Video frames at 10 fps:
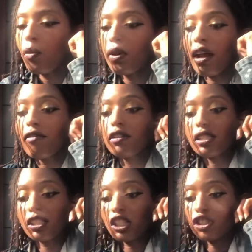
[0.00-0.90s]
whatever
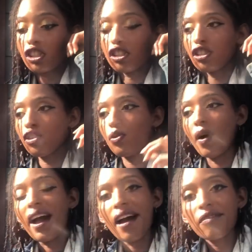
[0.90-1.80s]
decisions you
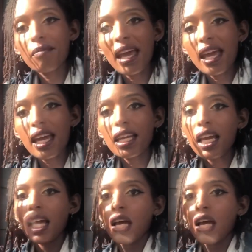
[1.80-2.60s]
have made,